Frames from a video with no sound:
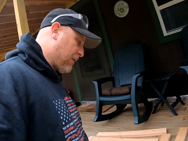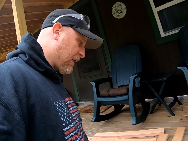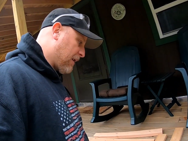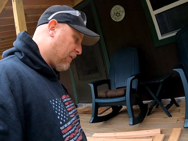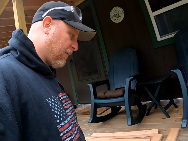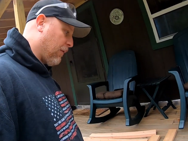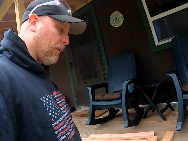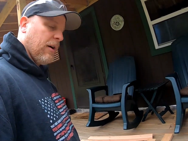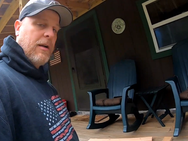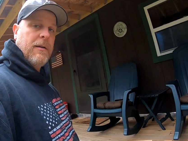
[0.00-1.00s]
jig
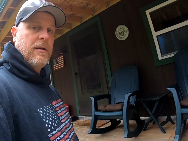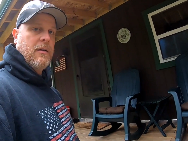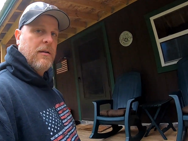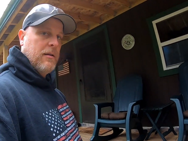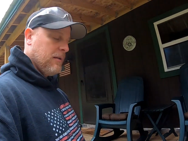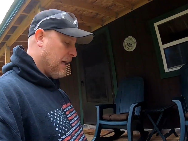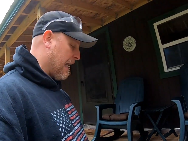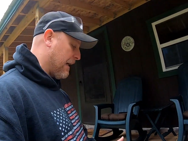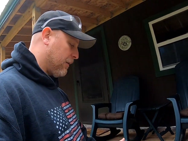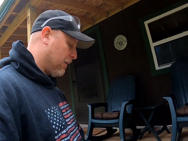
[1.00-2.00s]
for,
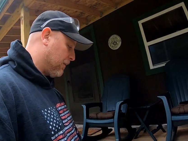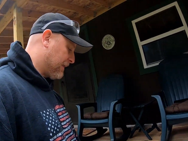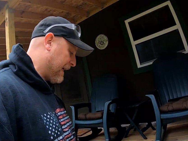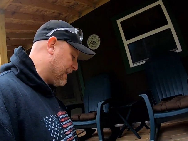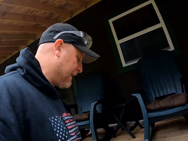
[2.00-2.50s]
I don't know, 10